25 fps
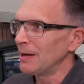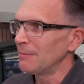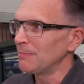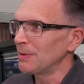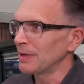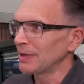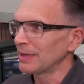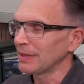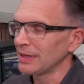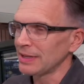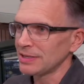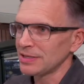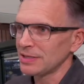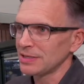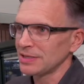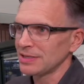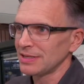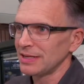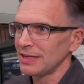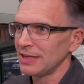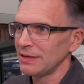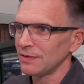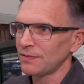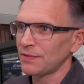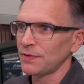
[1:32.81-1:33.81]
but glass is
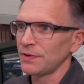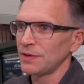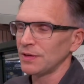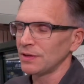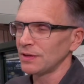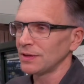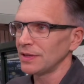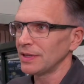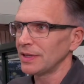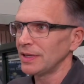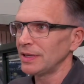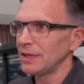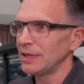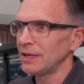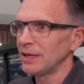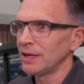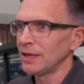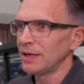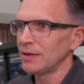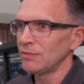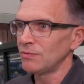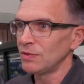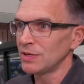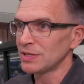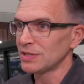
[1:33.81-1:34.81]
infinitely
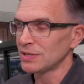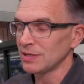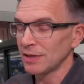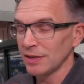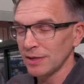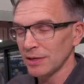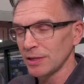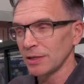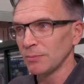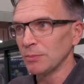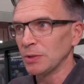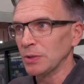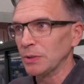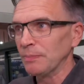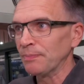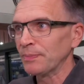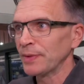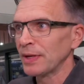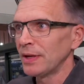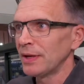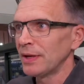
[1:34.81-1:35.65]
recyclable,